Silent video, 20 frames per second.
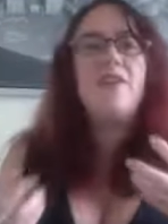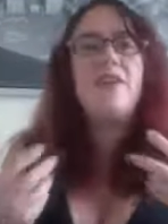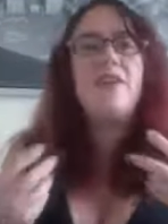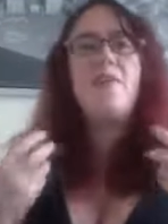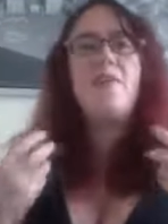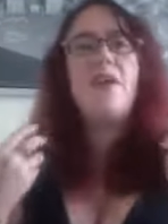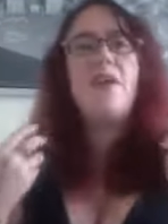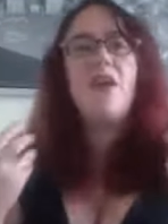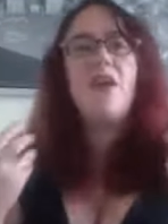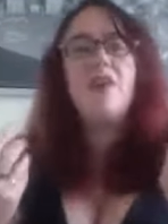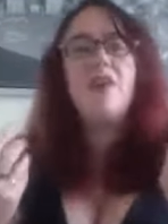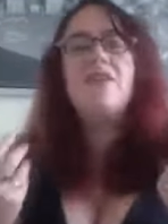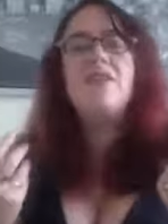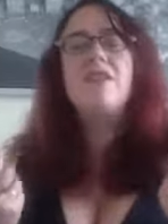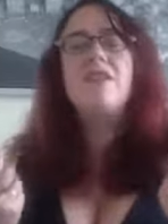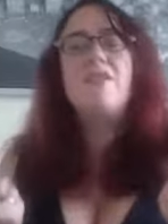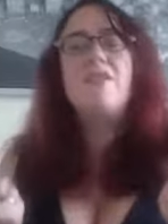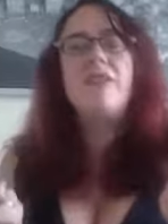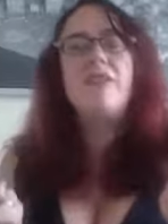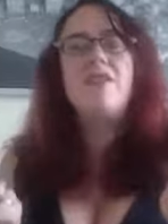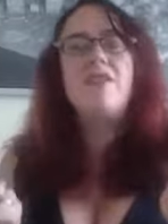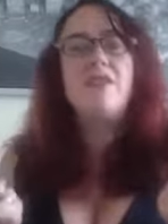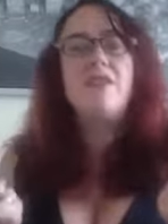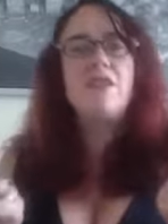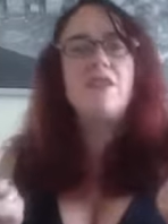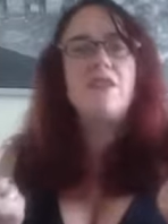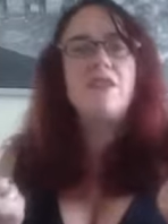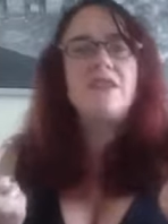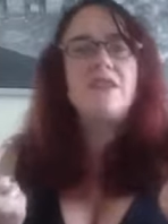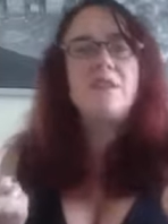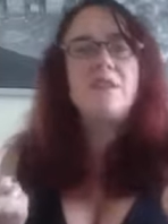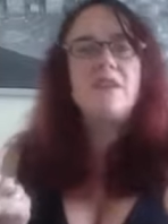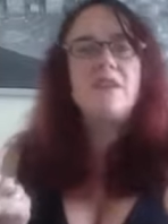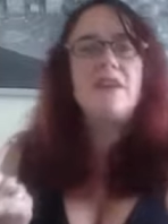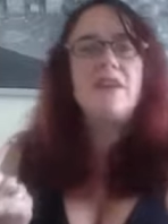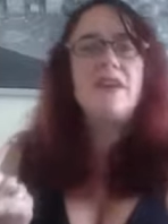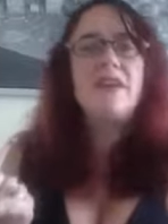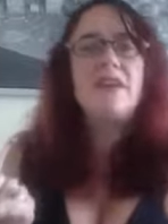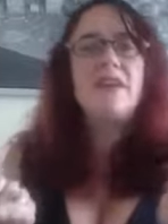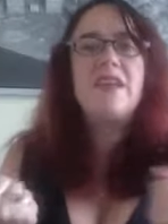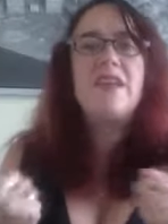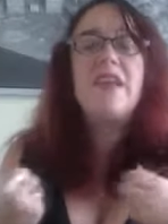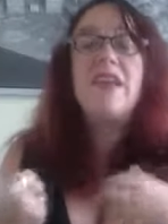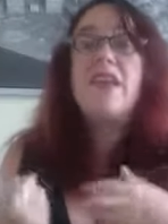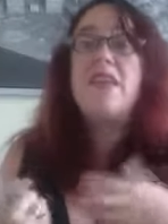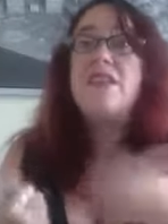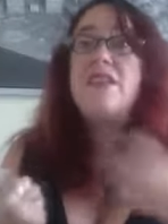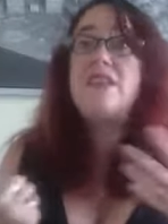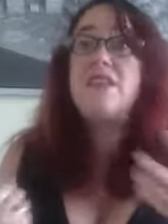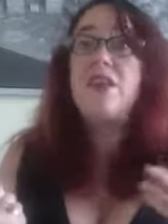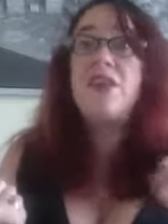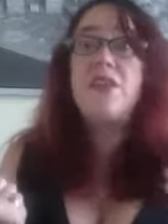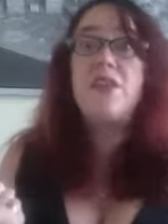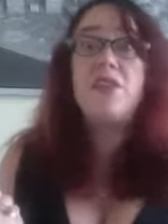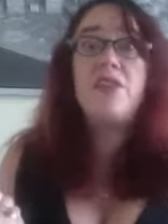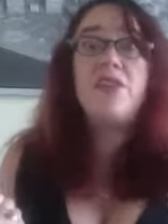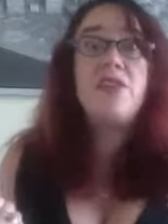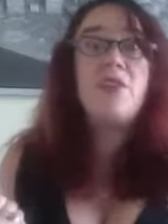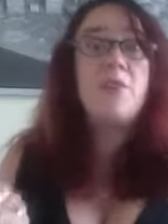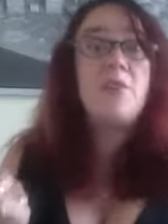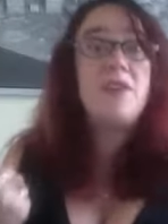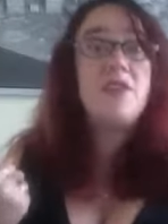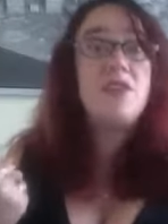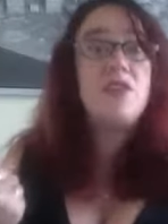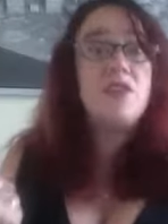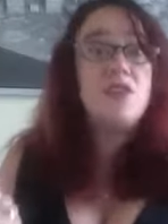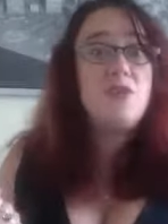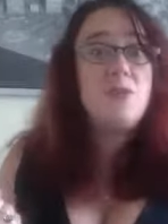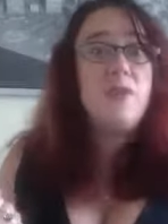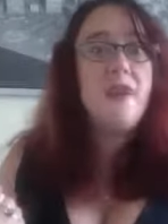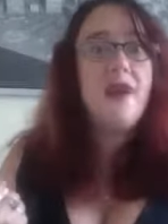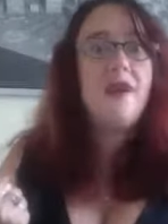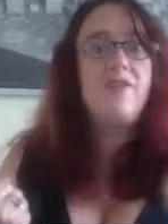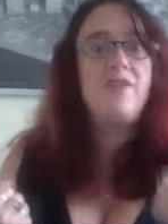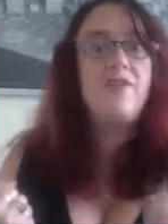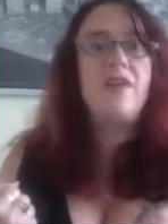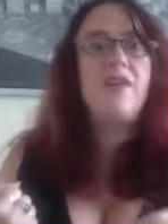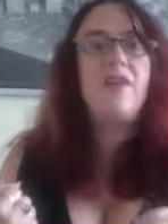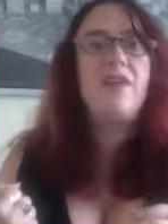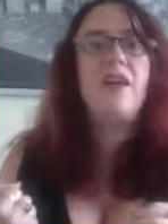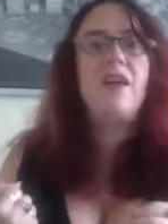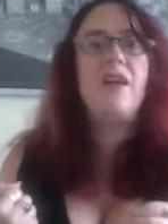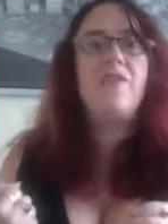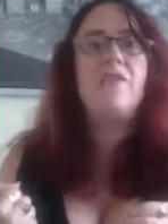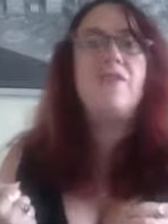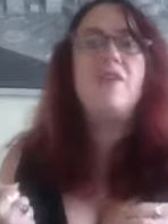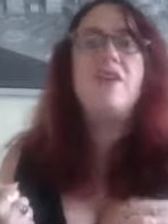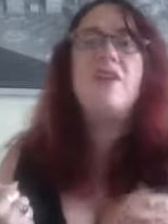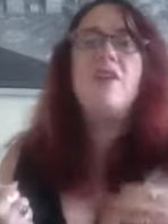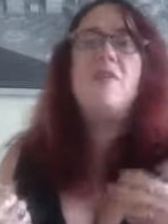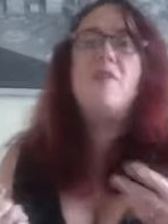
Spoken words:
it can be hard to come out of our own experience and see all the good that we do have in our lives.